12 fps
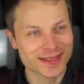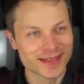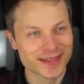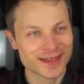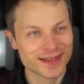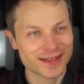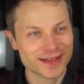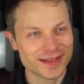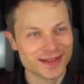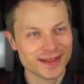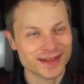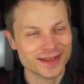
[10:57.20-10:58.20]

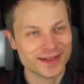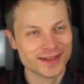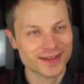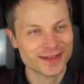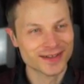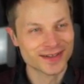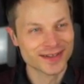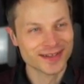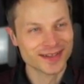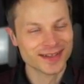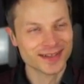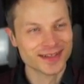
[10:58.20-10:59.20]

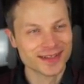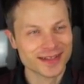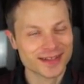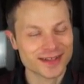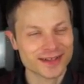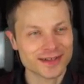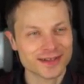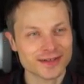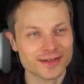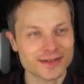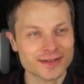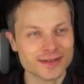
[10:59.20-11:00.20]

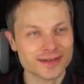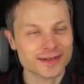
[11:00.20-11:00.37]
The person shown says nothing.